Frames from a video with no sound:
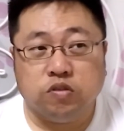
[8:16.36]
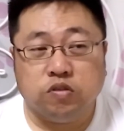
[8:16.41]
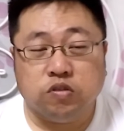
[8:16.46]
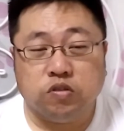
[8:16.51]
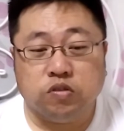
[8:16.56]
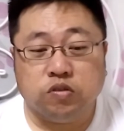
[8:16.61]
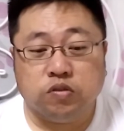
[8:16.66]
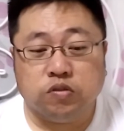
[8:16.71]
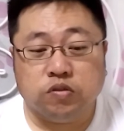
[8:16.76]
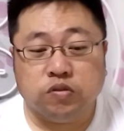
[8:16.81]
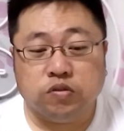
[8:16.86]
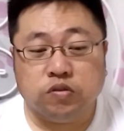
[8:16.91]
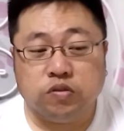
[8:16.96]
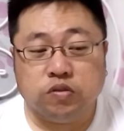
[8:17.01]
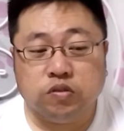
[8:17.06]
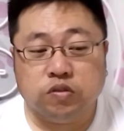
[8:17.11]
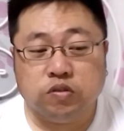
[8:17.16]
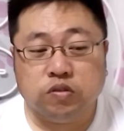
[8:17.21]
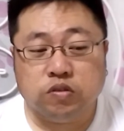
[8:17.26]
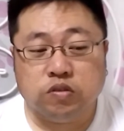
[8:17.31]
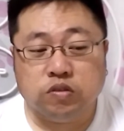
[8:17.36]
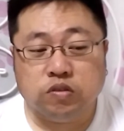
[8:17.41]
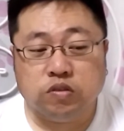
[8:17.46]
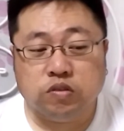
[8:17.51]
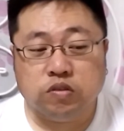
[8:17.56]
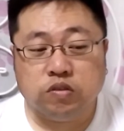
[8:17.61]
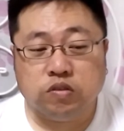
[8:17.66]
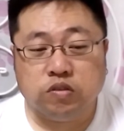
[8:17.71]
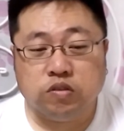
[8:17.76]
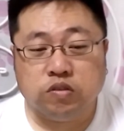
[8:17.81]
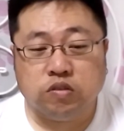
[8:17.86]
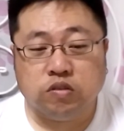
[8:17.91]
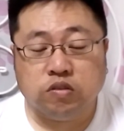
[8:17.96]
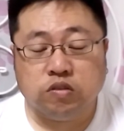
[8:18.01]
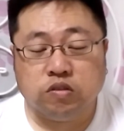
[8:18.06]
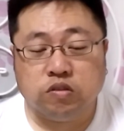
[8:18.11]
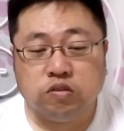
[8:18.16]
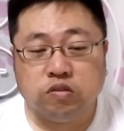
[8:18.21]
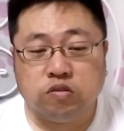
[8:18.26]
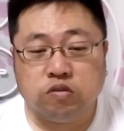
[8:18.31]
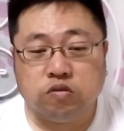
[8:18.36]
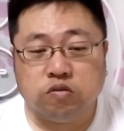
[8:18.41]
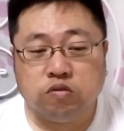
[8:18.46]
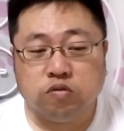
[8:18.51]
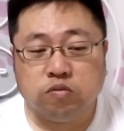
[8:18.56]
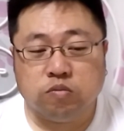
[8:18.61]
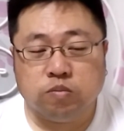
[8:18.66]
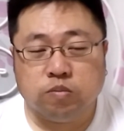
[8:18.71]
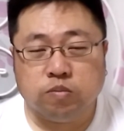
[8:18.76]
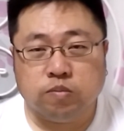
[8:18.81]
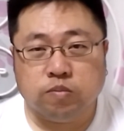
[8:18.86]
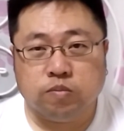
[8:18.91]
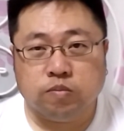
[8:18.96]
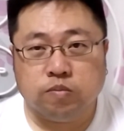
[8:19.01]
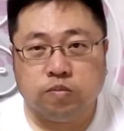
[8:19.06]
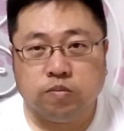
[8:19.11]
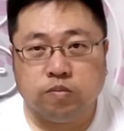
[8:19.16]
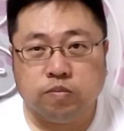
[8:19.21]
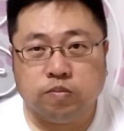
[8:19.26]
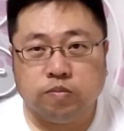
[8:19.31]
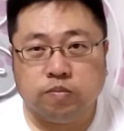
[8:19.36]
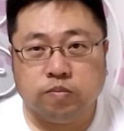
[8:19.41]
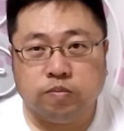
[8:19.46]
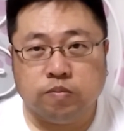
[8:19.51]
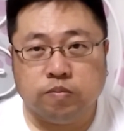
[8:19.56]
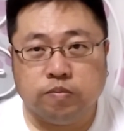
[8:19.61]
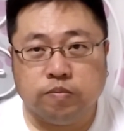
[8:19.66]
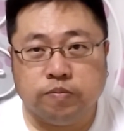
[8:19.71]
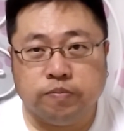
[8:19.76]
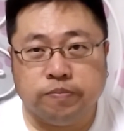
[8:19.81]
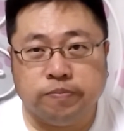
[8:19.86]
(silent)